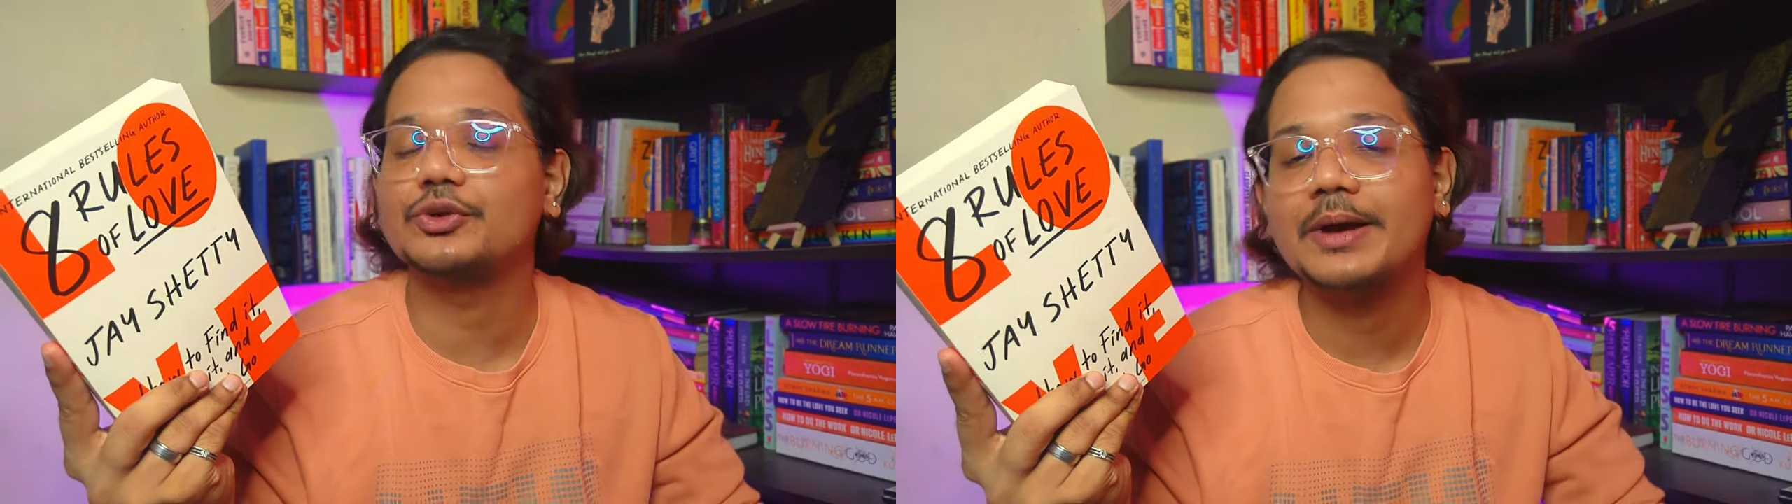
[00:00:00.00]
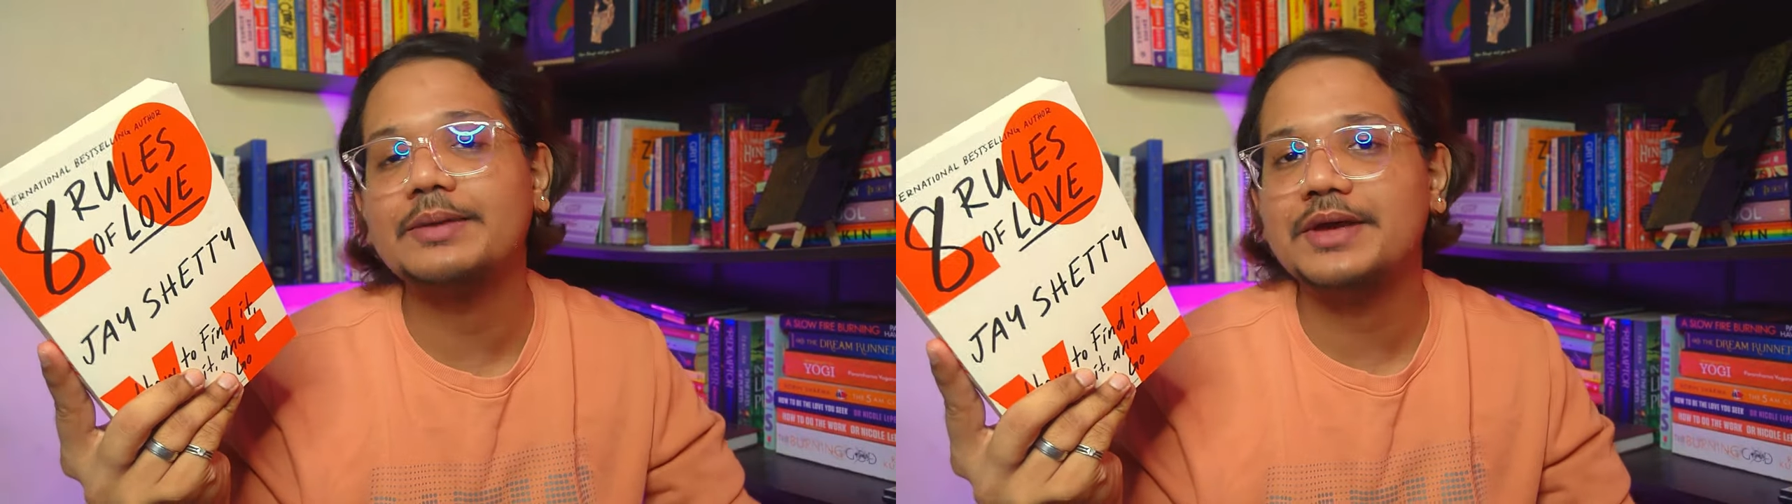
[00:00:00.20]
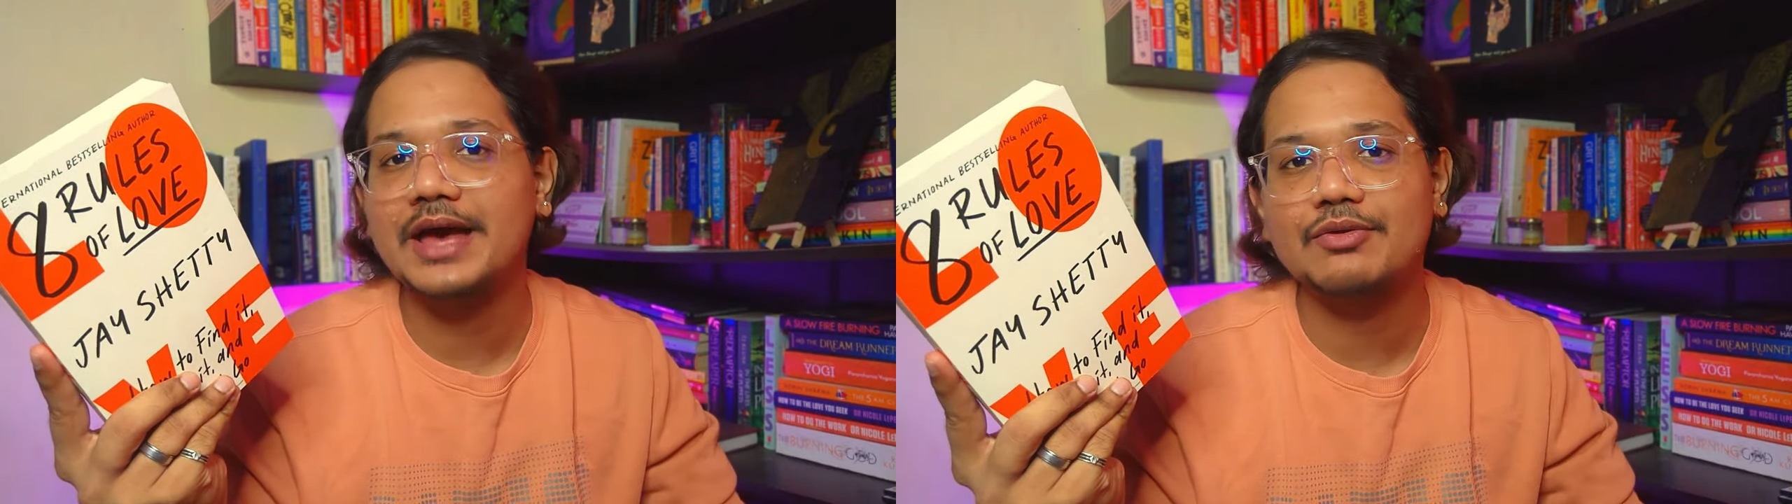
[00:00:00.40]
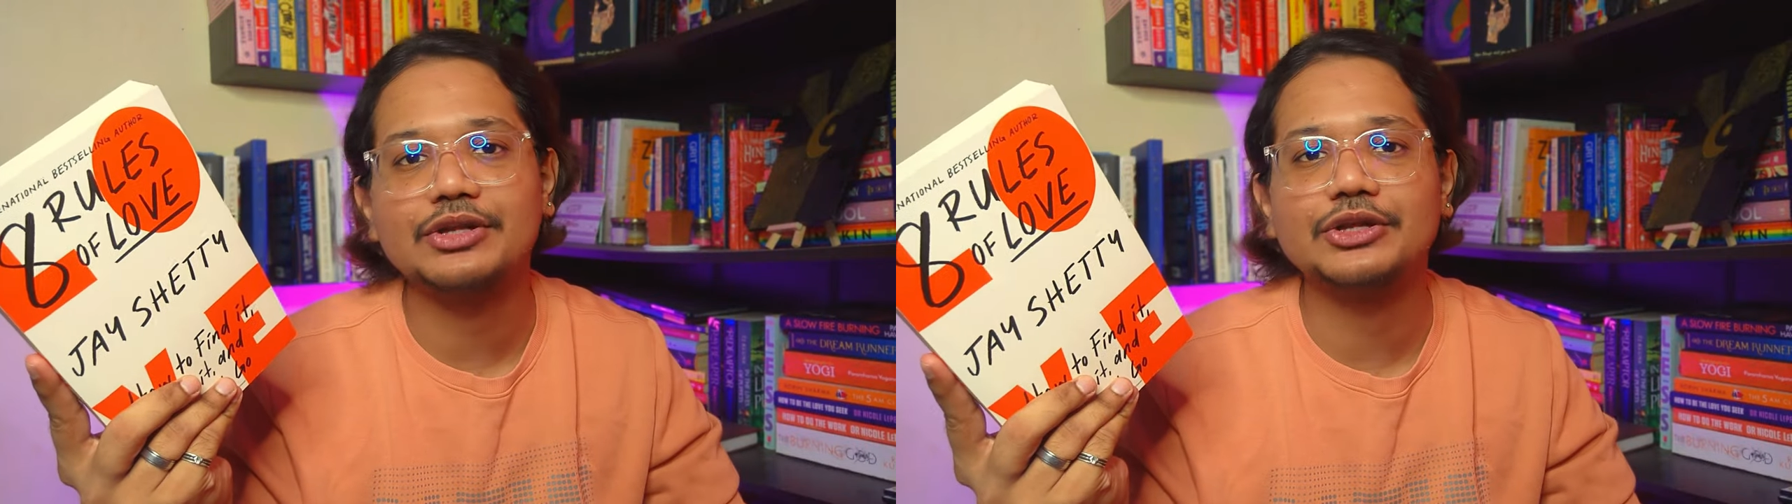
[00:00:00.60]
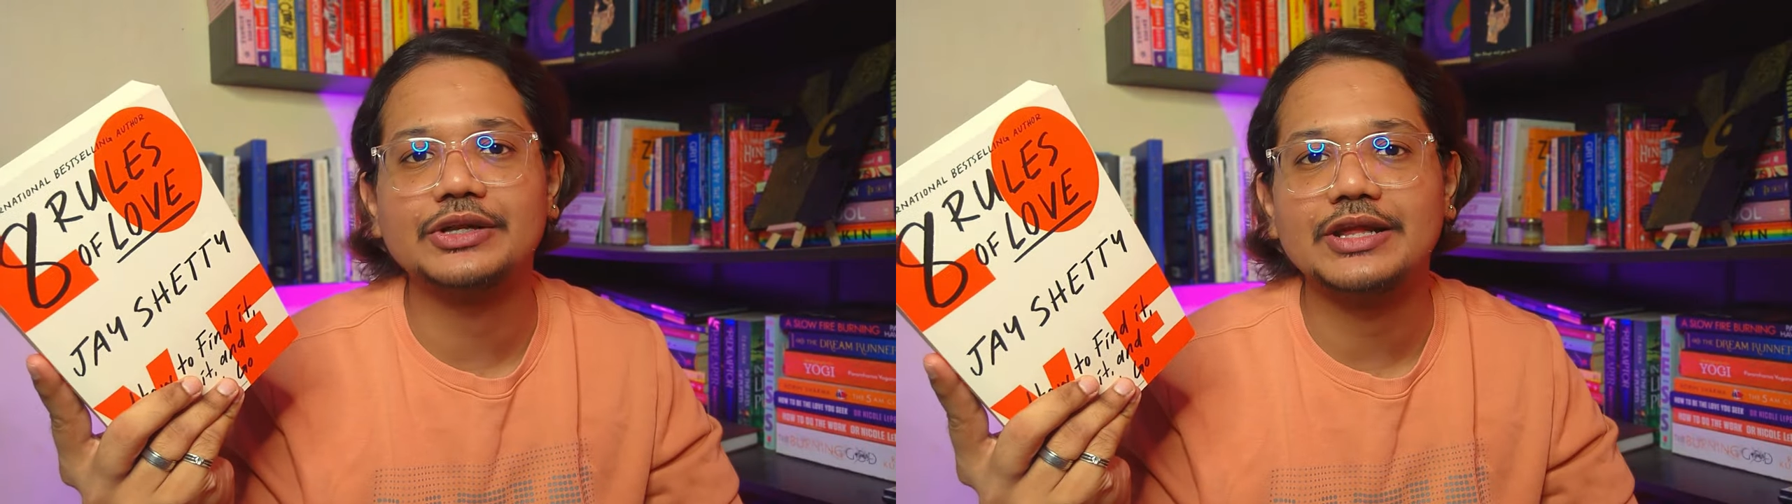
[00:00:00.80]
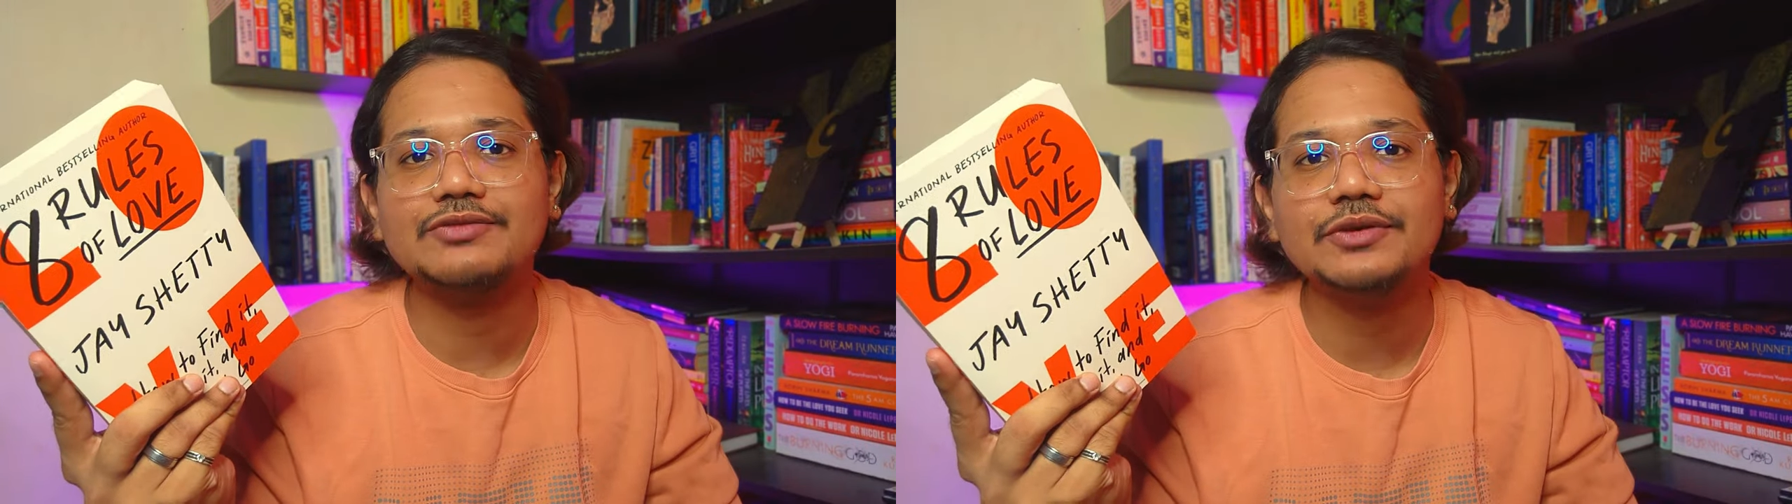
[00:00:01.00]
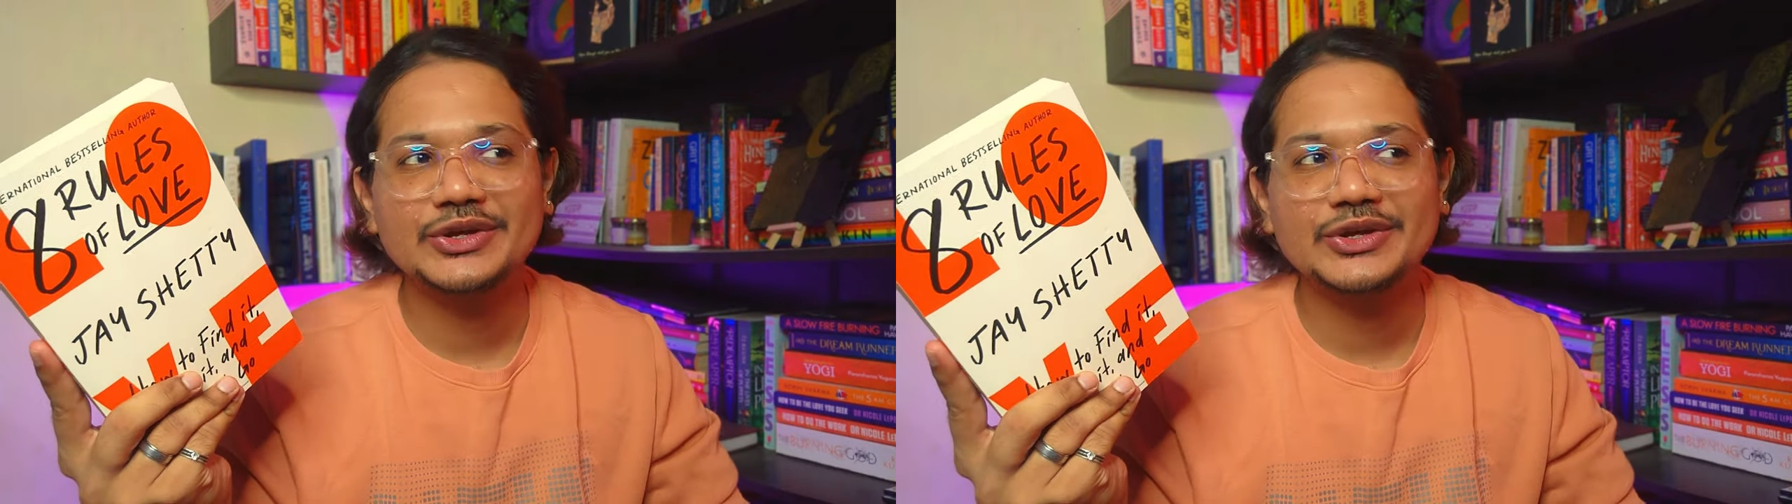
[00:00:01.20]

you might be having in your life